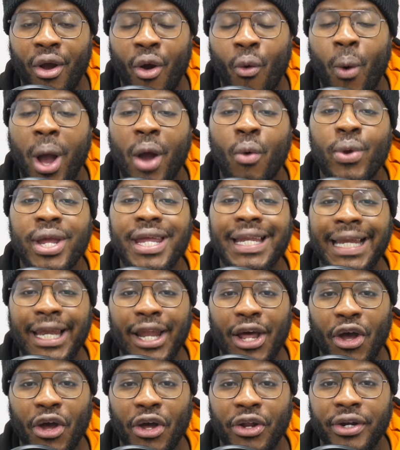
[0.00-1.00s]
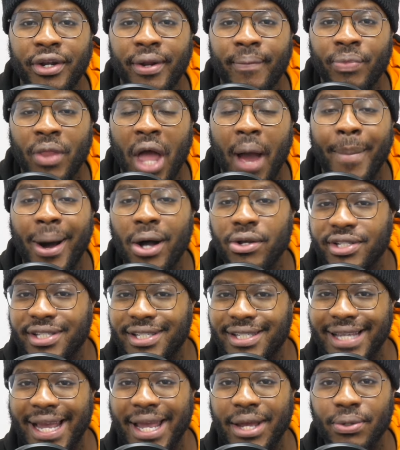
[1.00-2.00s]
where we learned about
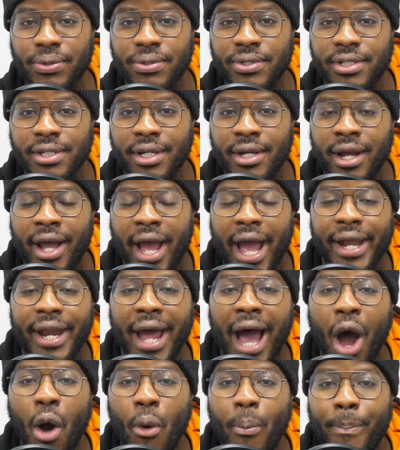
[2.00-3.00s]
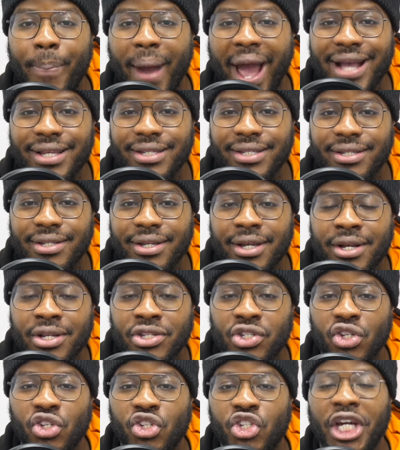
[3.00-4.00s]
sales and how best
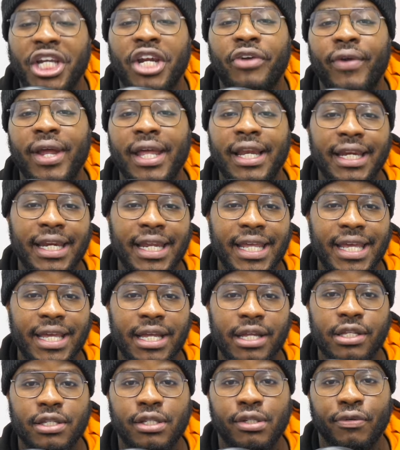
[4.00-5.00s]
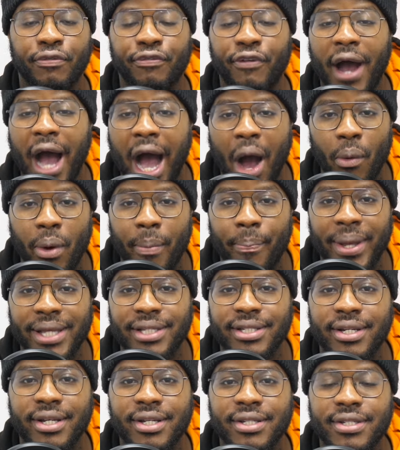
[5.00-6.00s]
to generate leads for our
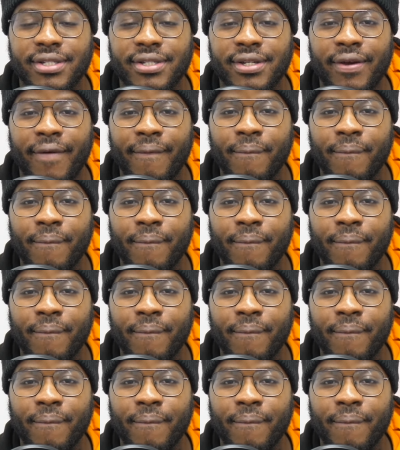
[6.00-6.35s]
business.